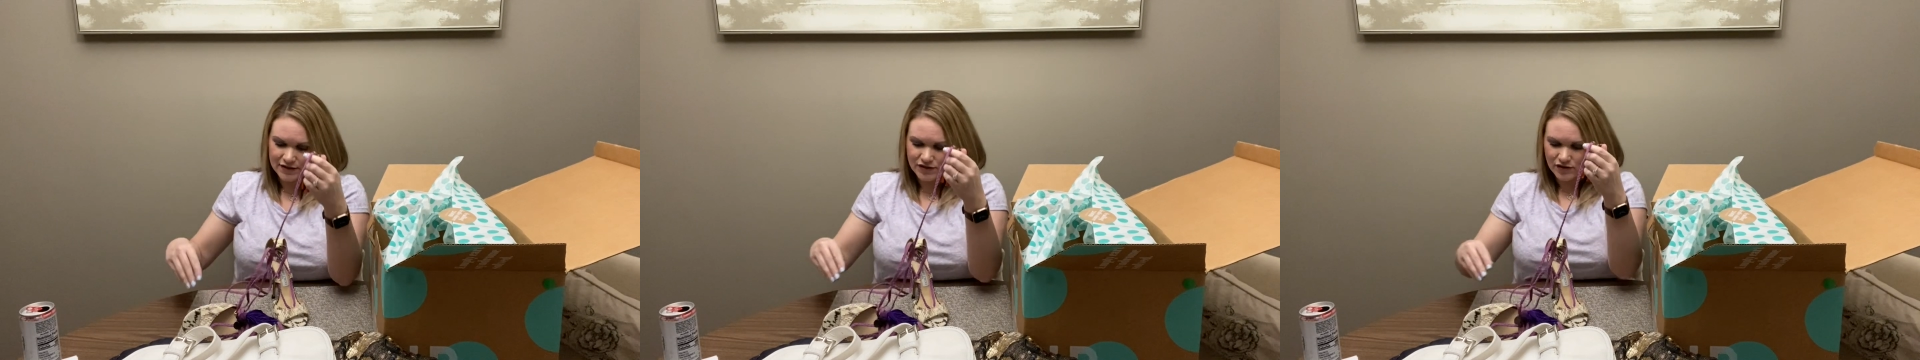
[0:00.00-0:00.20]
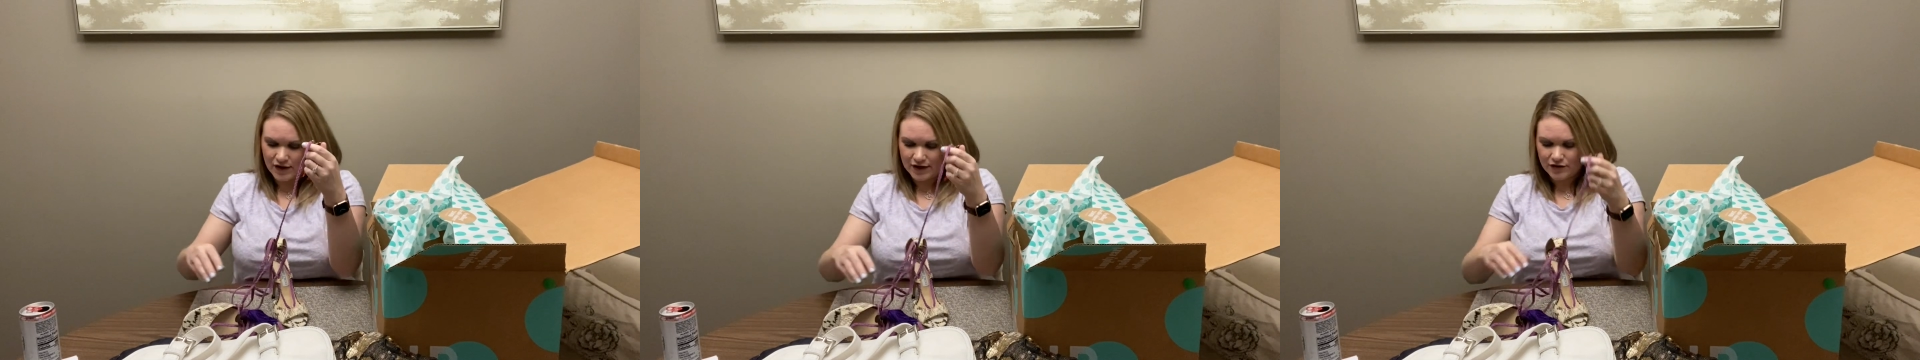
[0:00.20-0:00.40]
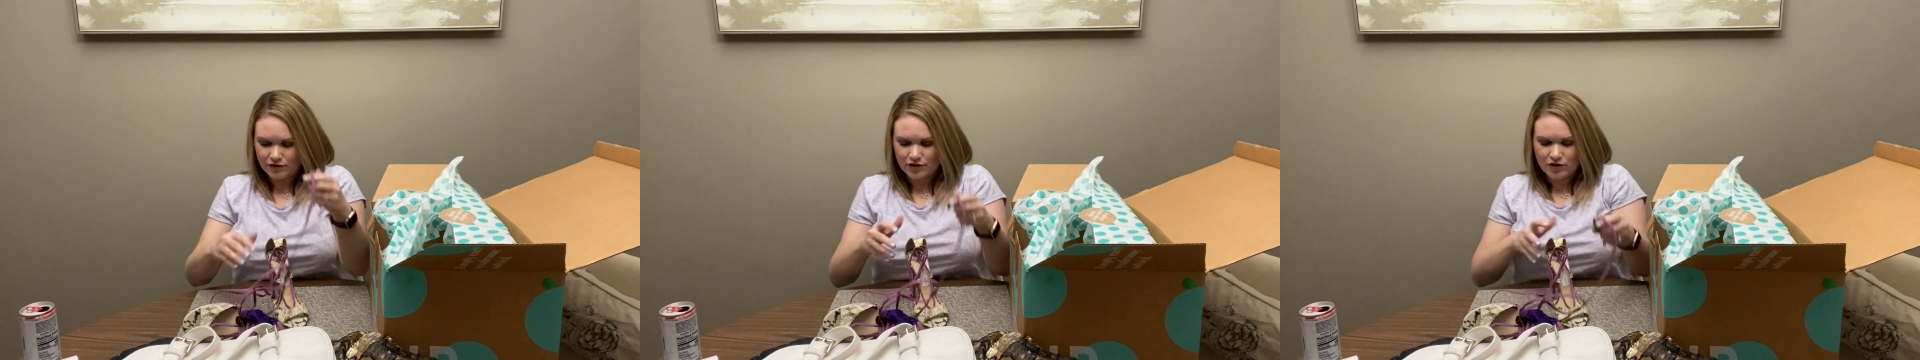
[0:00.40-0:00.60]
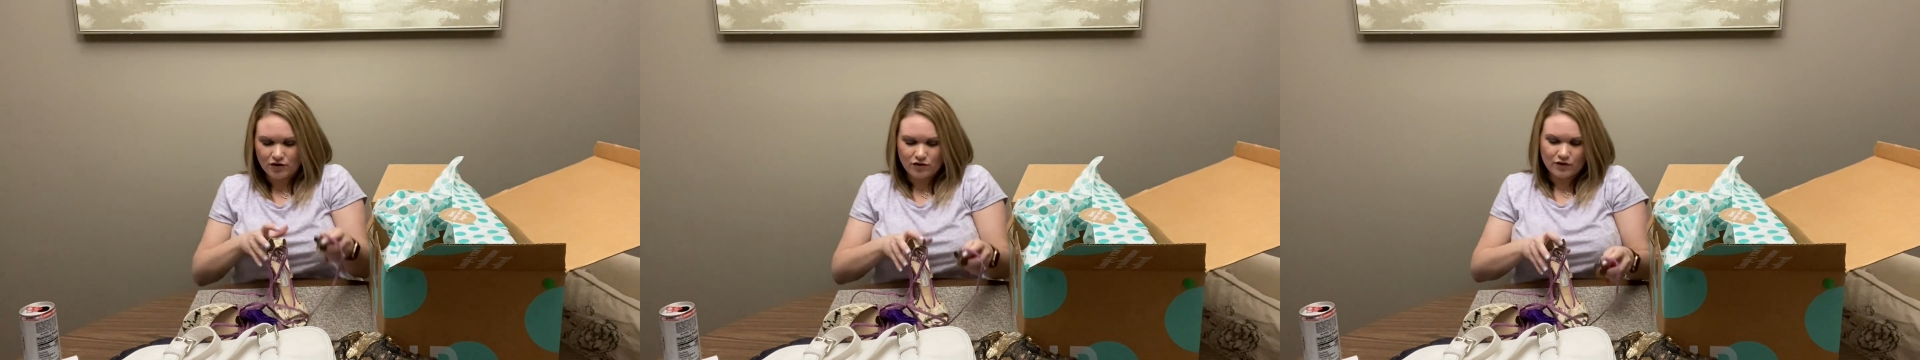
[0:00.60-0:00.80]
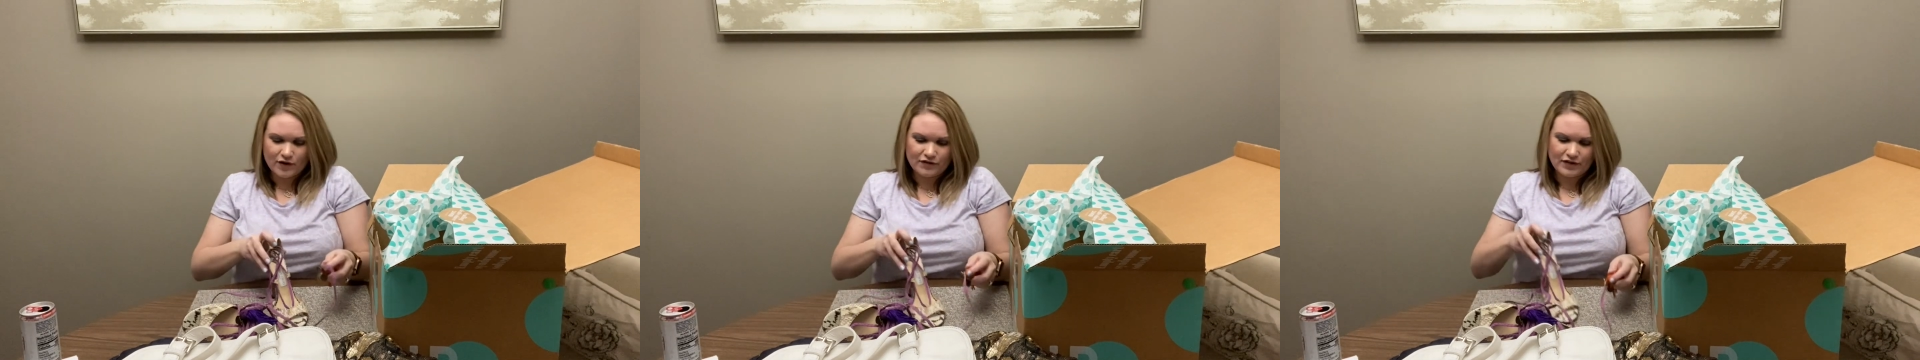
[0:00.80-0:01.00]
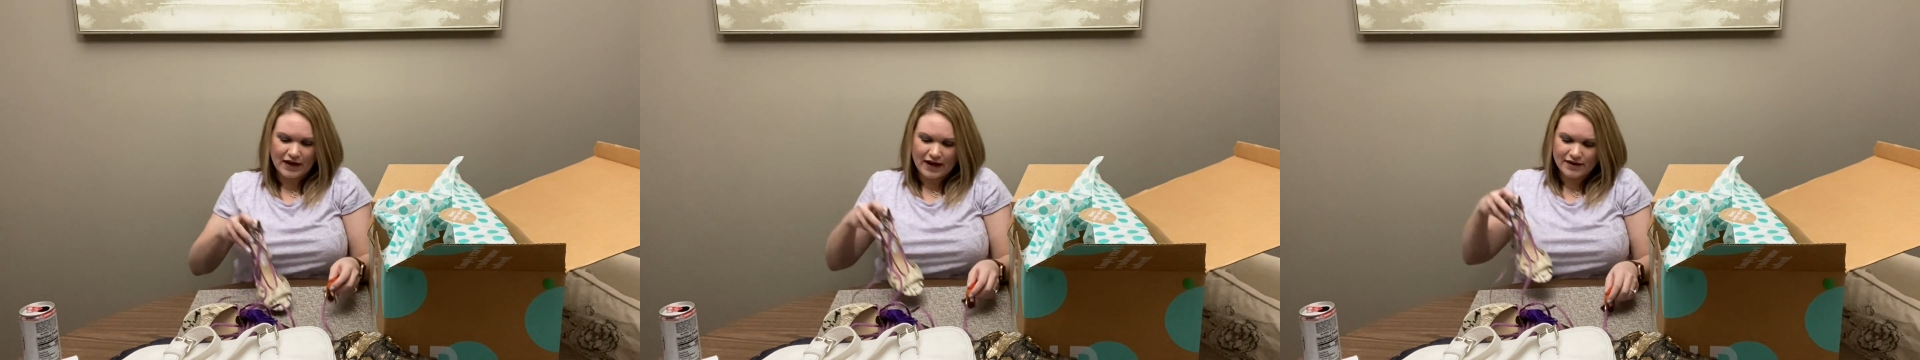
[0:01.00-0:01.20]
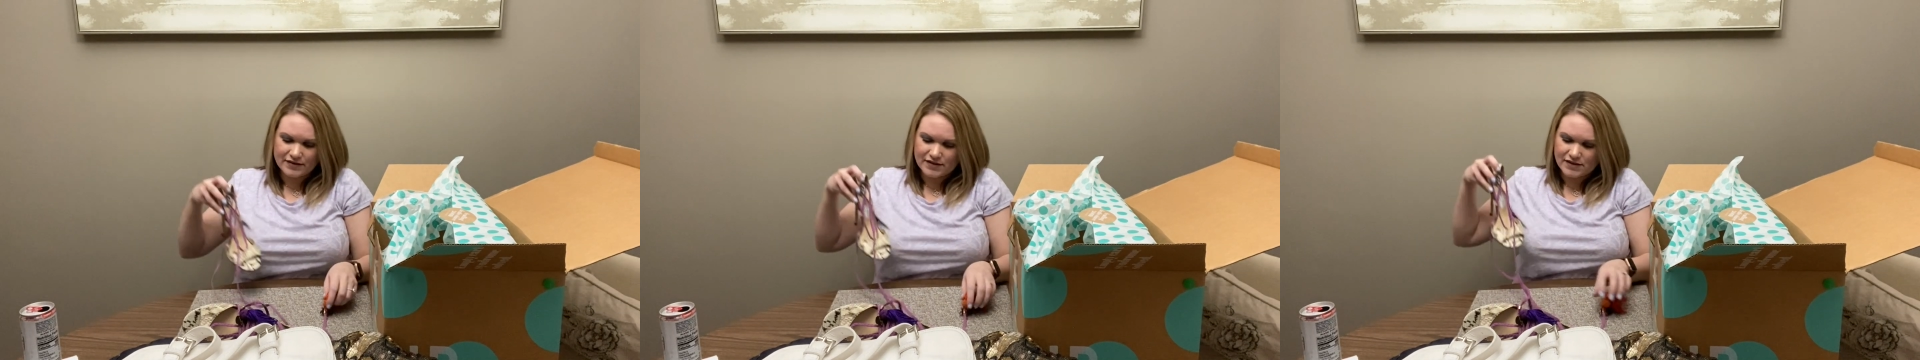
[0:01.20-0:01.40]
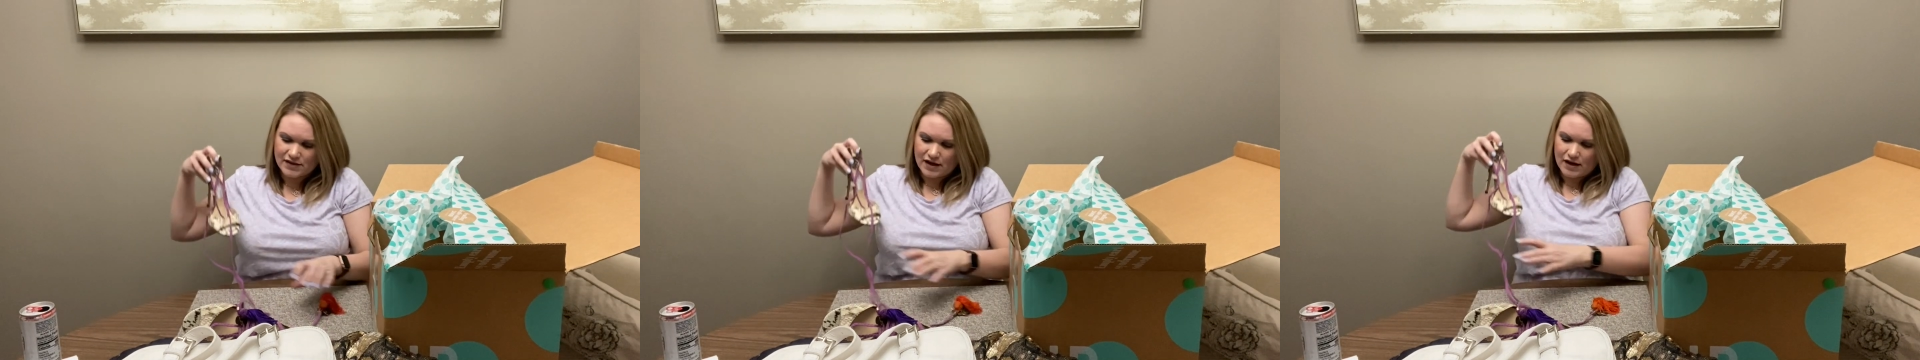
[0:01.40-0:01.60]
so I don't know if
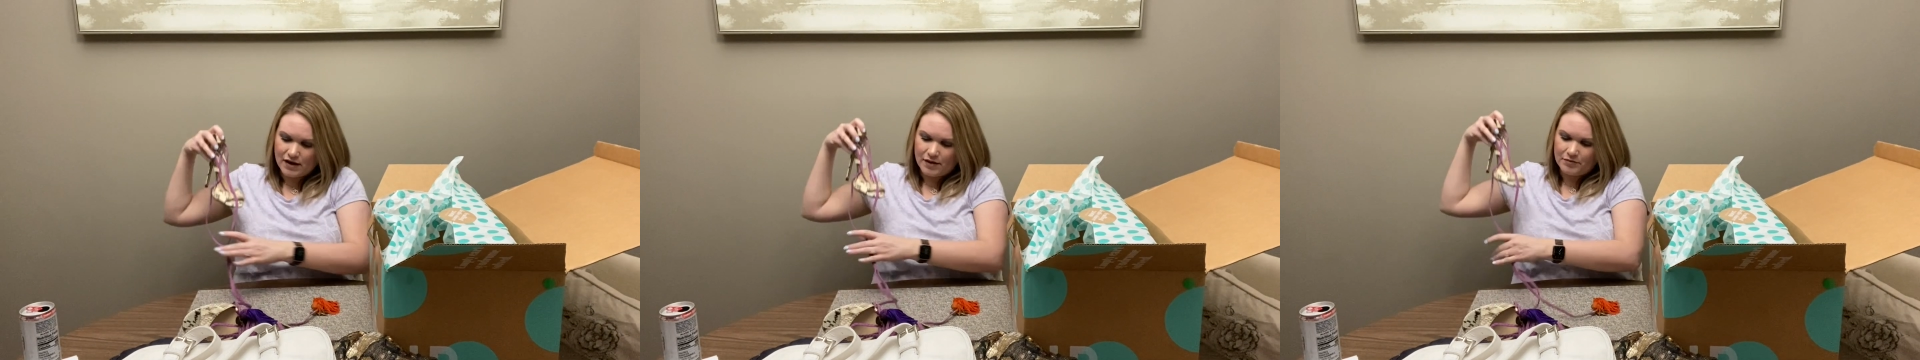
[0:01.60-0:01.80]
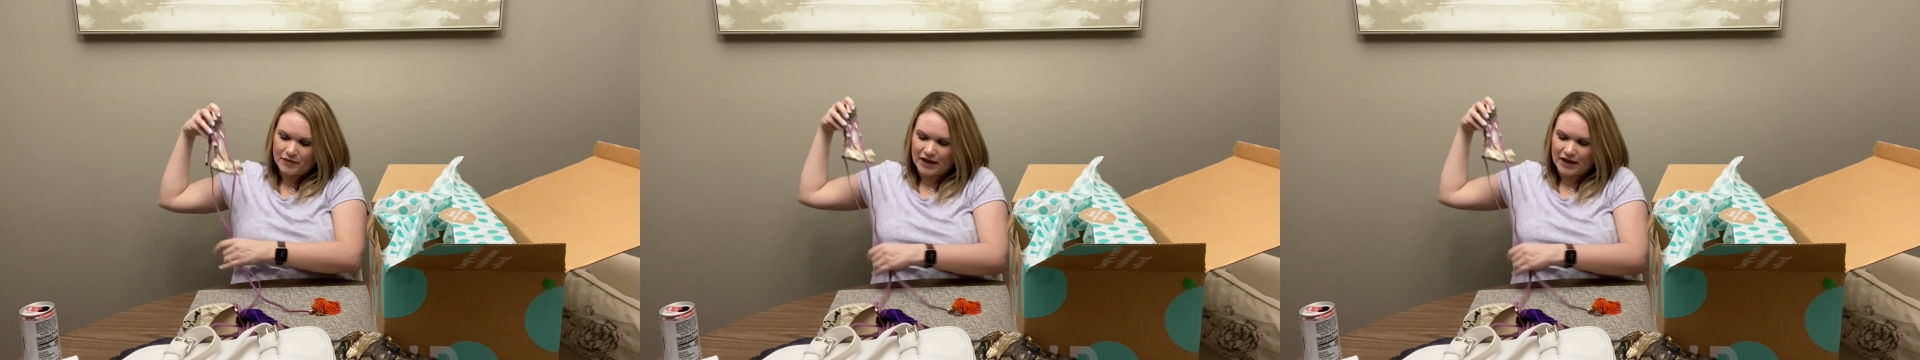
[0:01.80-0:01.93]
that's um,